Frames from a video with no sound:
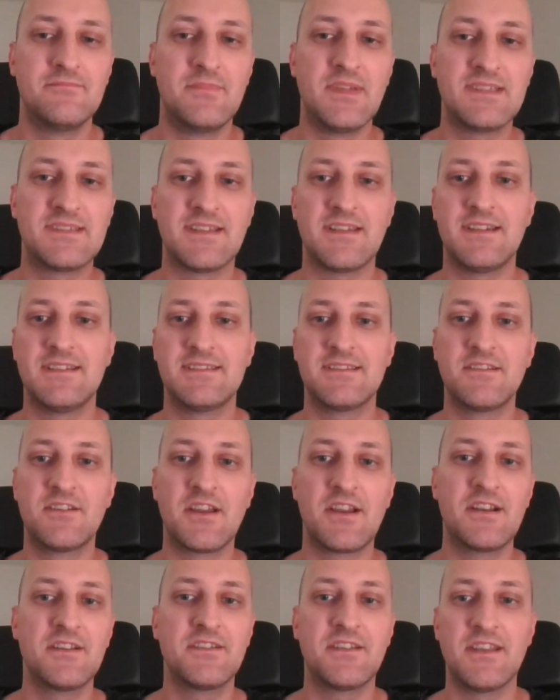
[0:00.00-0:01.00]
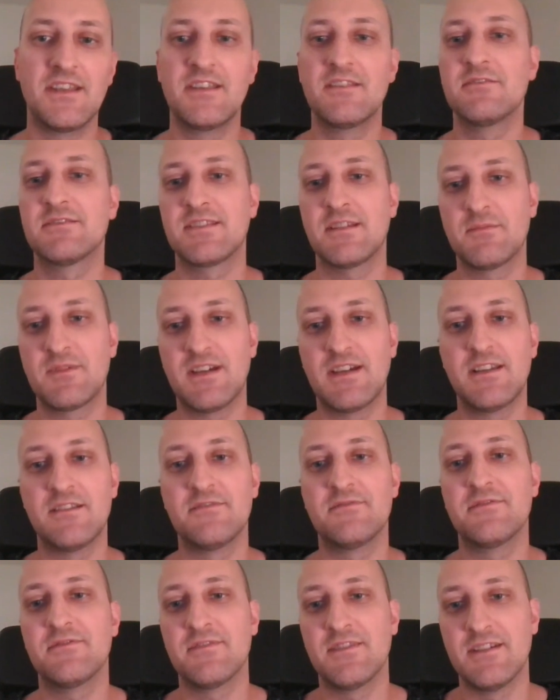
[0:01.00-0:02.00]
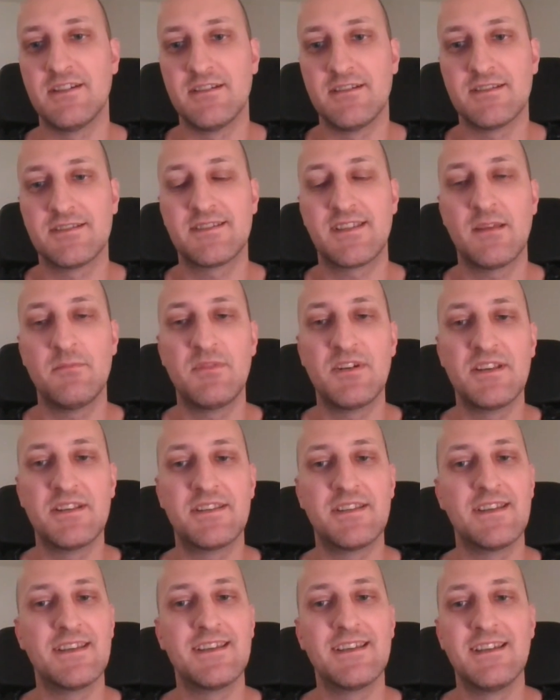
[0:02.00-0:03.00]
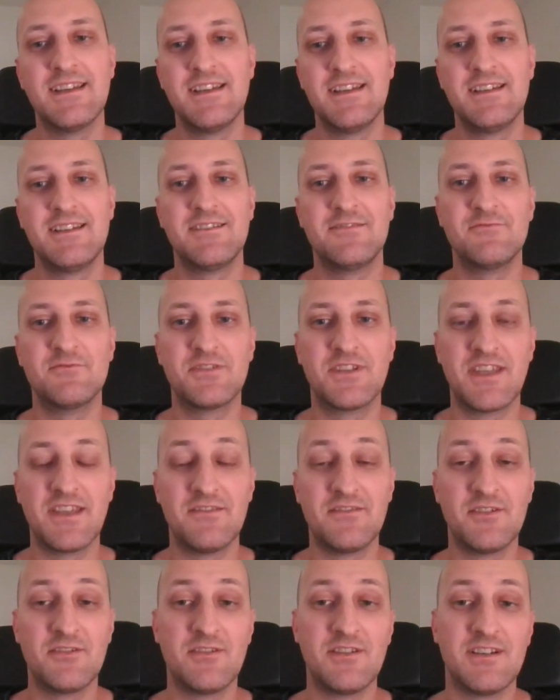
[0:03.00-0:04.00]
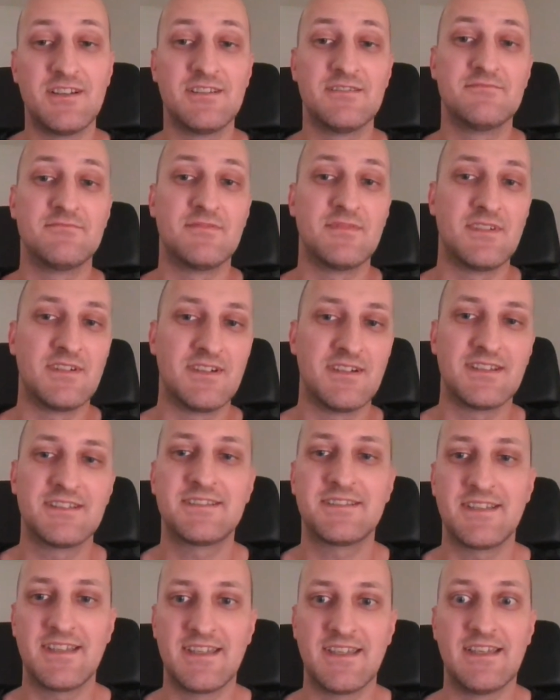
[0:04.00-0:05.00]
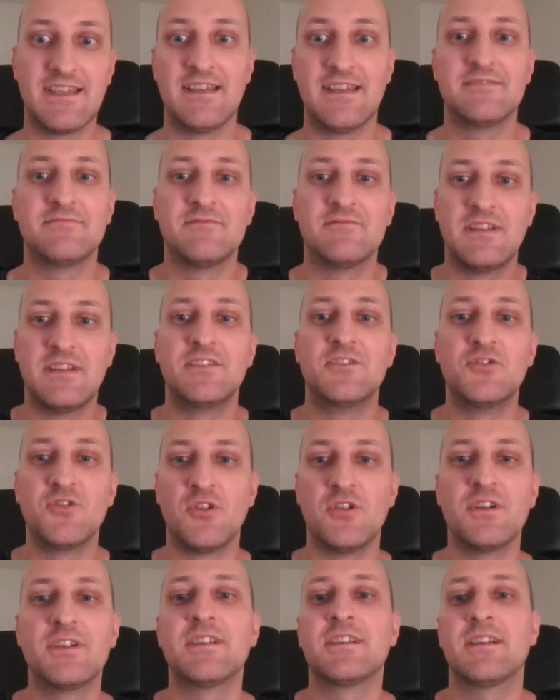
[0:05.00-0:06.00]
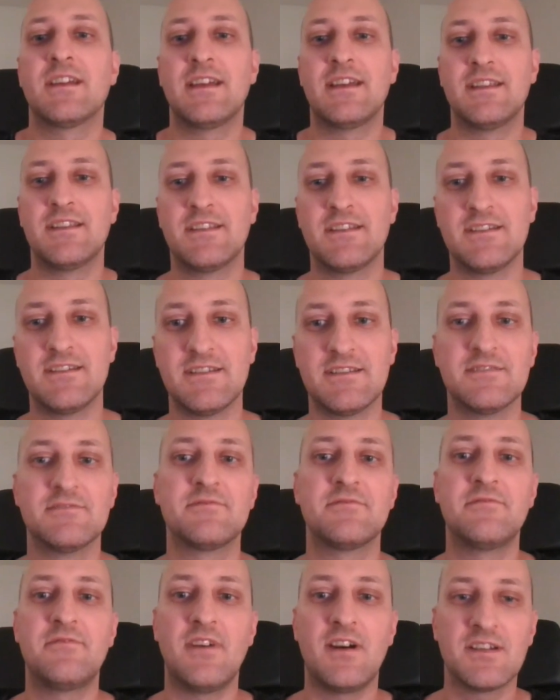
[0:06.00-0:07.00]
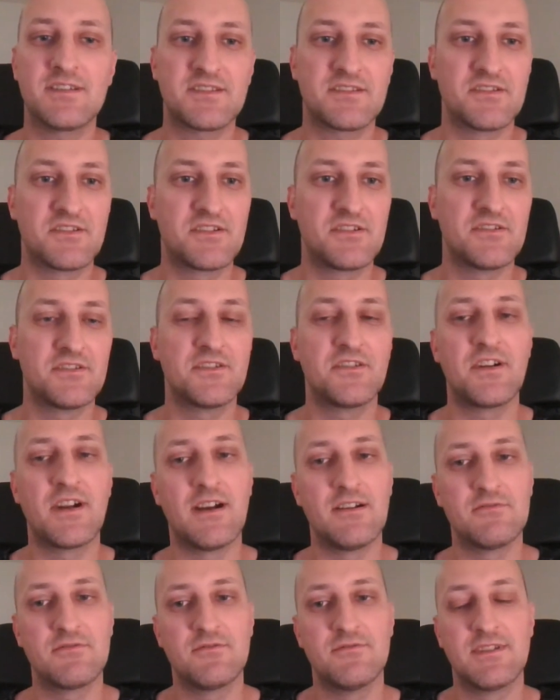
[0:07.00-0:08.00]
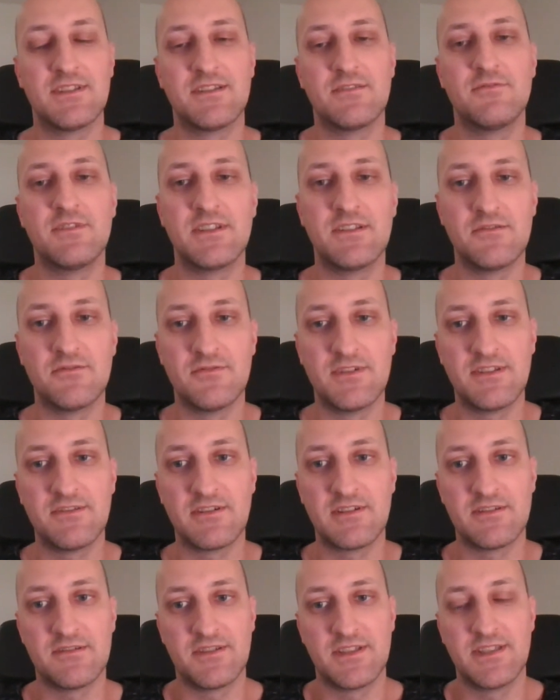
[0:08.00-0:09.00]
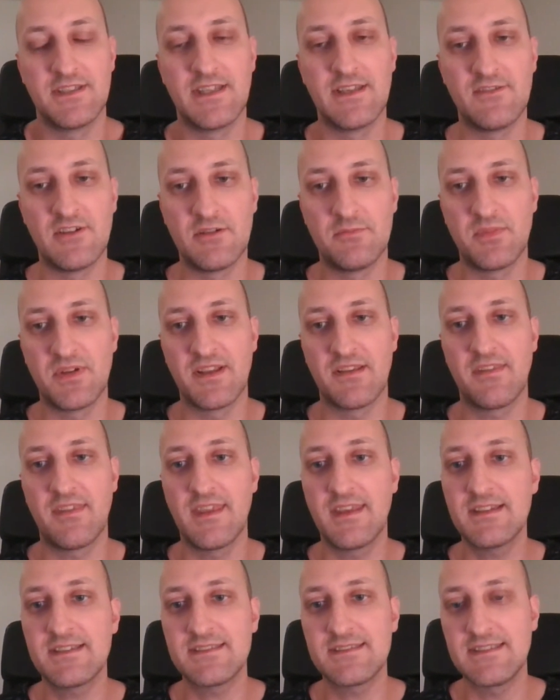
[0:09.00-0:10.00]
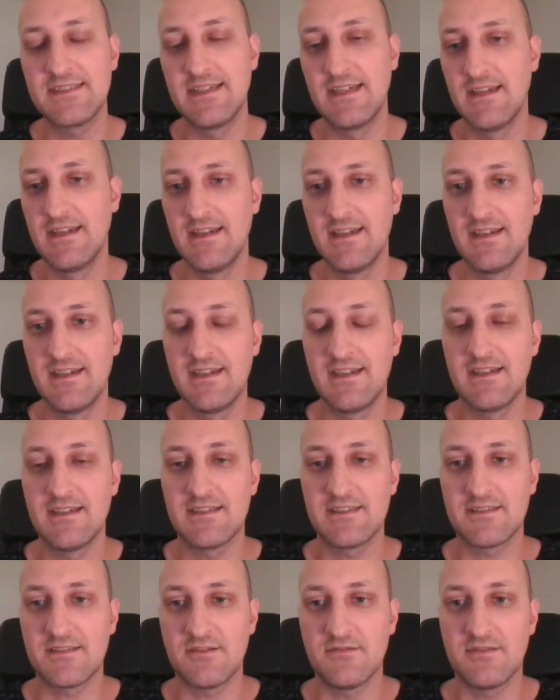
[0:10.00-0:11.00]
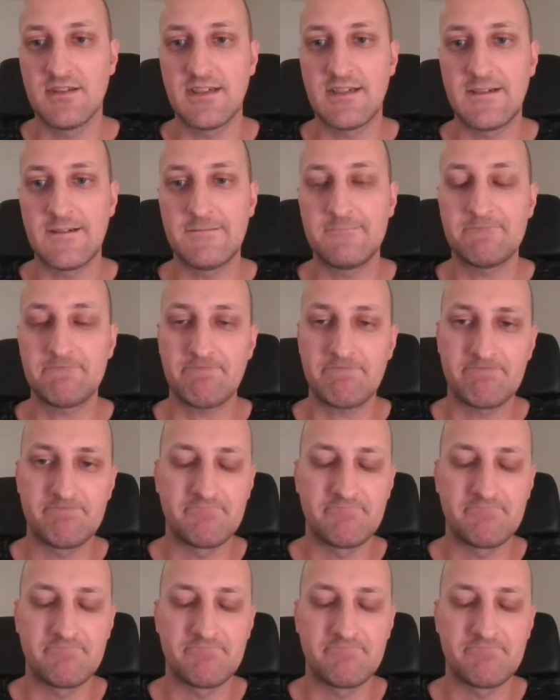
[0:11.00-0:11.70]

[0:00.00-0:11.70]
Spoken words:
besides guaranteeing you some kind of stability, would give you let's say a joy and a faster turnaround when you're developing things. So